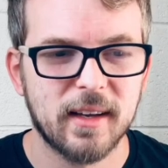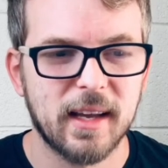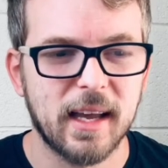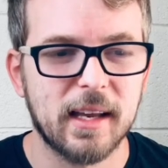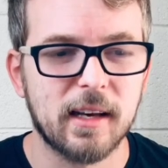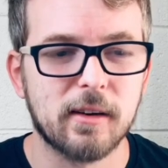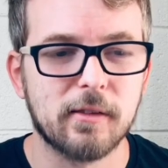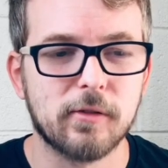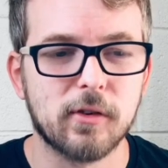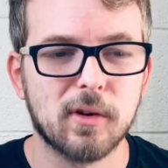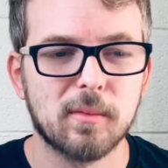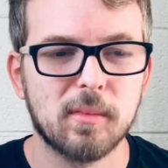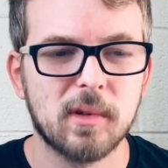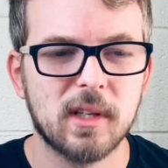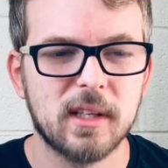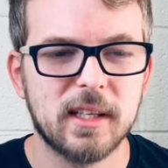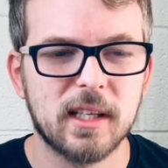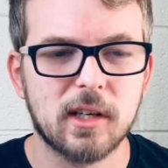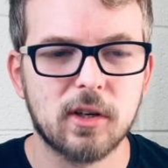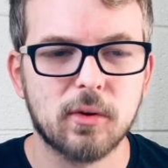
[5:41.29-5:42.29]
and a
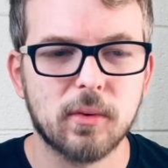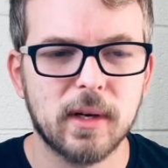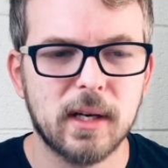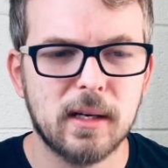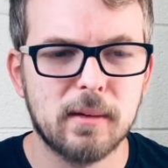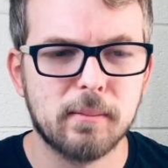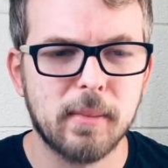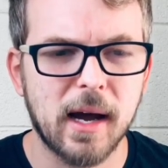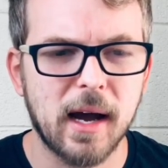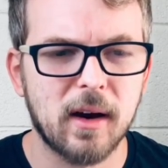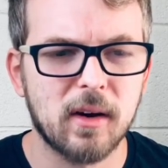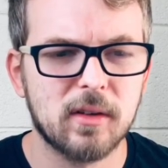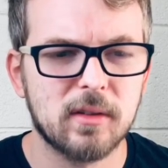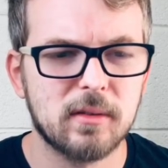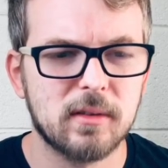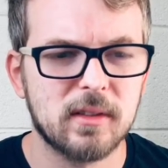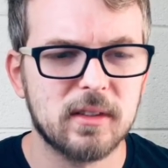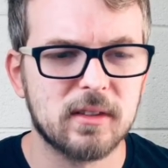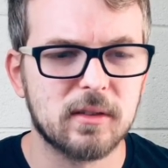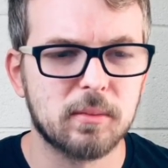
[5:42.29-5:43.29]
verbally agreed bout
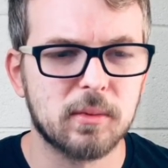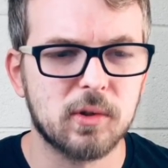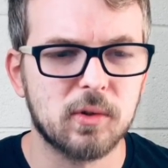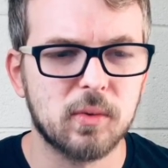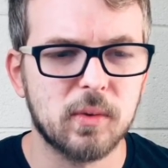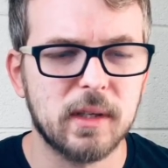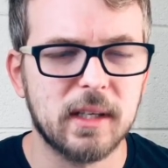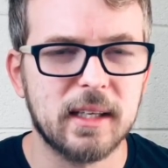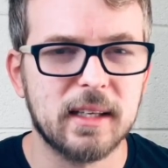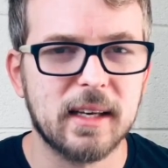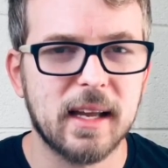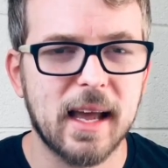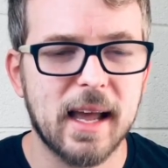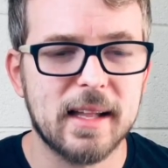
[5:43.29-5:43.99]
is between